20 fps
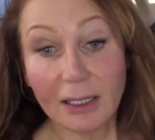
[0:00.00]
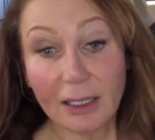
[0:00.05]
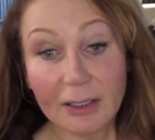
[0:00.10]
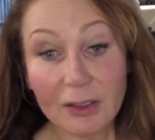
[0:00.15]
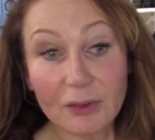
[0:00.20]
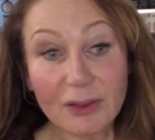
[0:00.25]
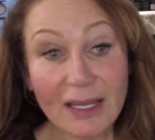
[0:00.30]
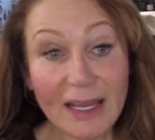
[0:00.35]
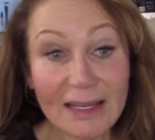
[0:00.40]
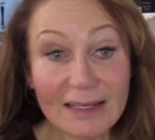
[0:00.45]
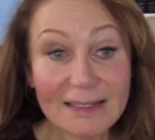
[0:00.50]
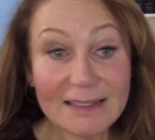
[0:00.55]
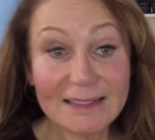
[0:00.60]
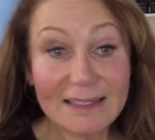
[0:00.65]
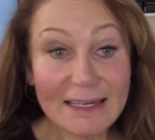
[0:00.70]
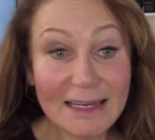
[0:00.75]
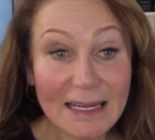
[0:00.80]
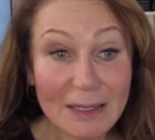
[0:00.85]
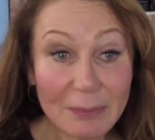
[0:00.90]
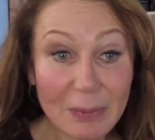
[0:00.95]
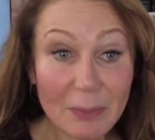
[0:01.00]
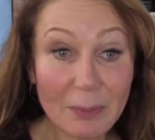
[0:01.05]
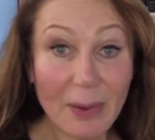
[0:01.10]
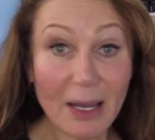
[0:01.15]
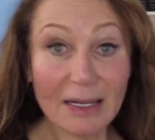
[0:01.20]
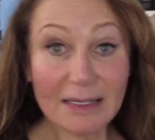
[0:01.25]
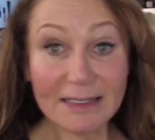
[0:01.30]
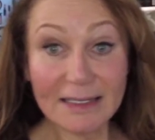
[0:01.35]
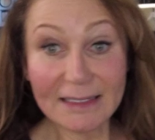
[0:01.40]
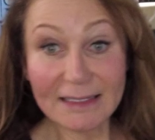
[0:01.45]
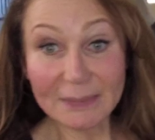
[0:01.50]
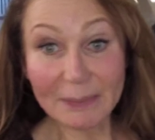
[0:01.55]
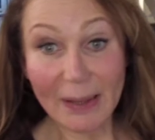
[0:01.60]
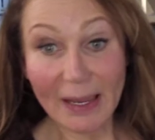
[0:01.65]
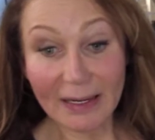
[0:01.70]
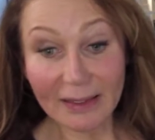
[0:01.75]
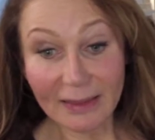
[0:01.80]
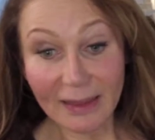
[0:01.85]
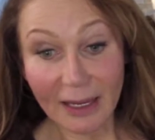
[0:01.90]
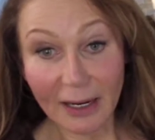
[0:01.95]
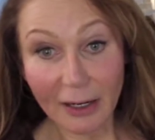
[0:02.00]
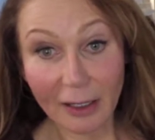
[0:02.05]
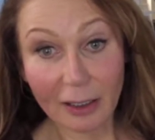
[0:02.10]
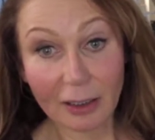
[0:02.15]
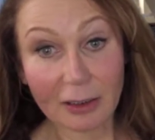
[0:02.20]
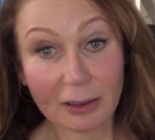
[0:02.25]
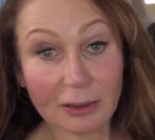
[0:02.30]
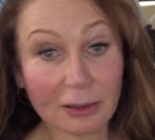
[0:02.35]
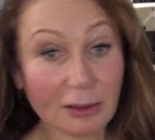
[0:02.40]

you can't see him, but Monty's back there.